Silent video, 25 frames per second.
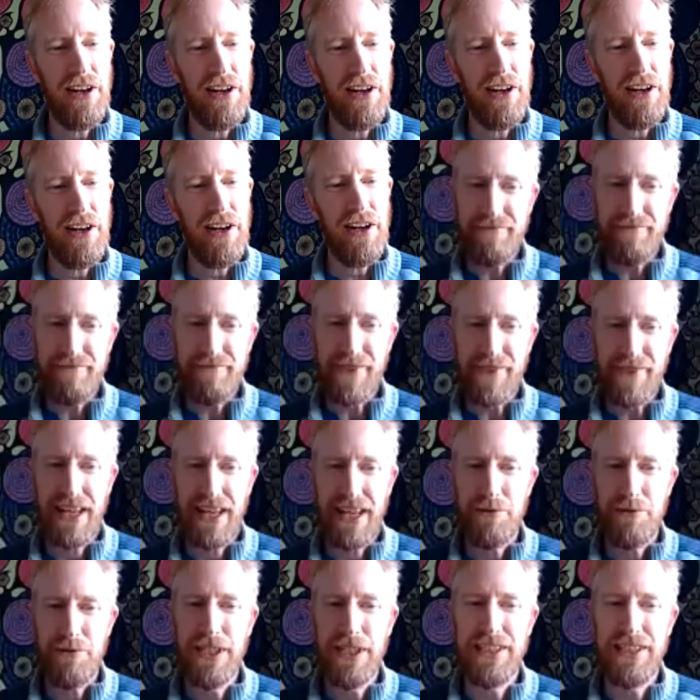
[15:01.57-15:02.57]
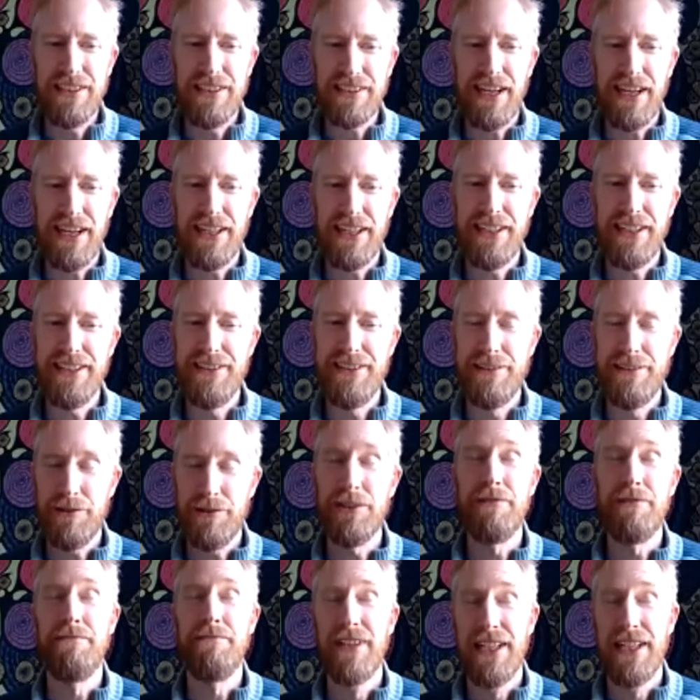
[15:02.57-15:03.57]
we decided, or
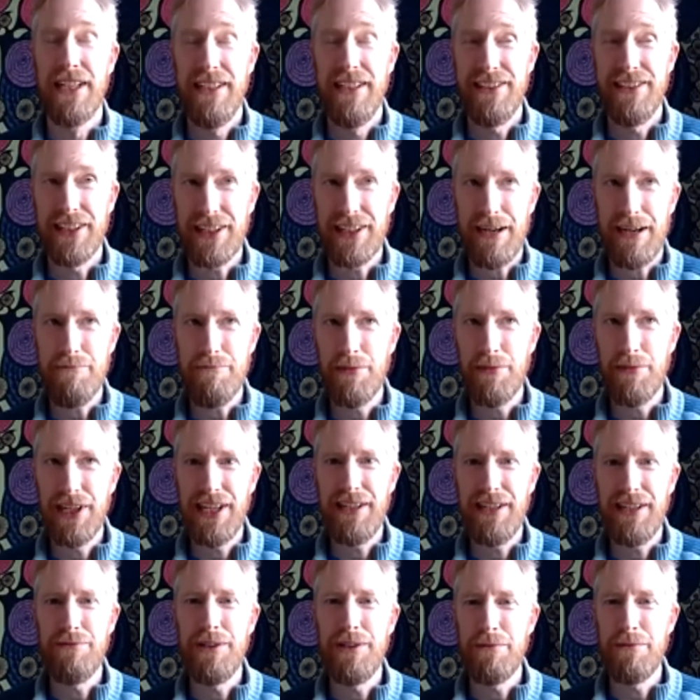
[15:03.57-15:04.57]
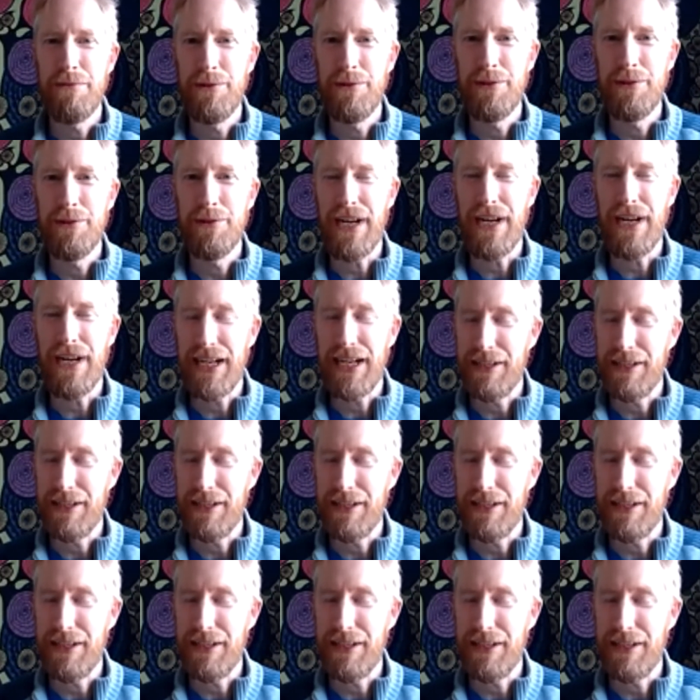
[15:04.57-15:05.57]
the company I was
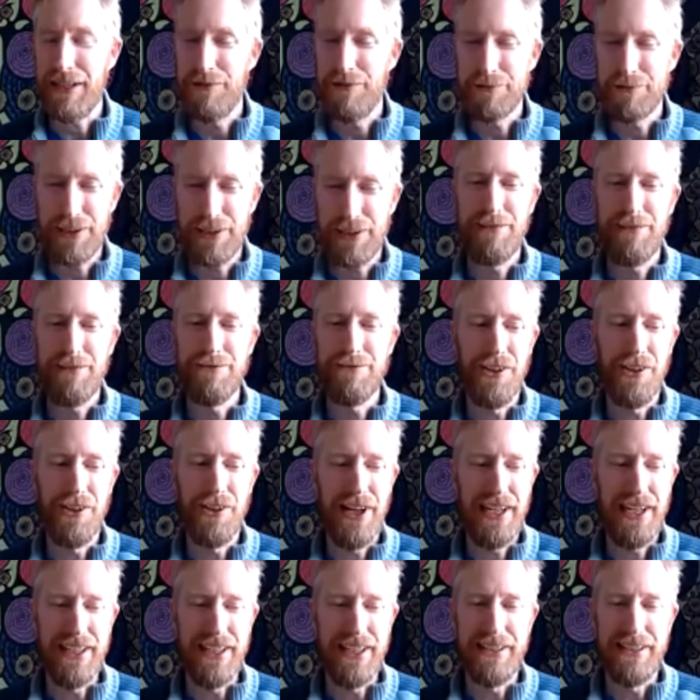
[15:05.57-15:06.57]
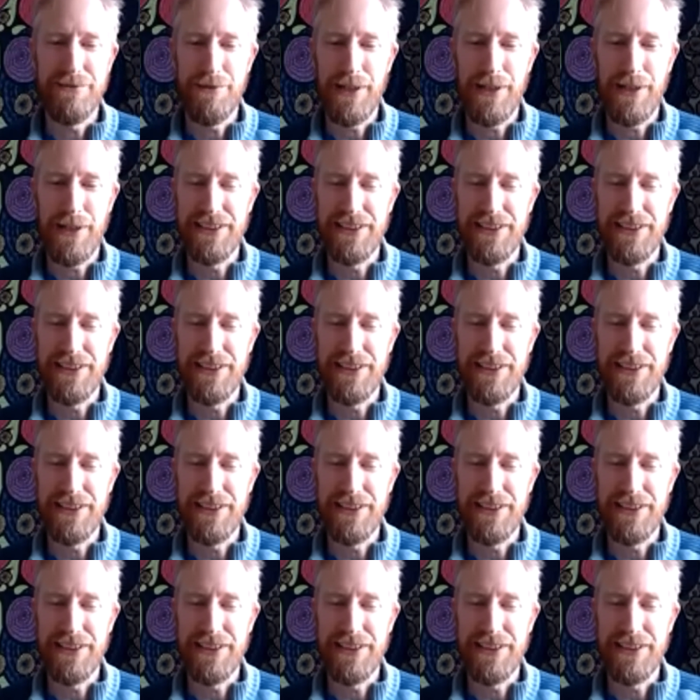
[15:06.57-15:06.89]
working for then went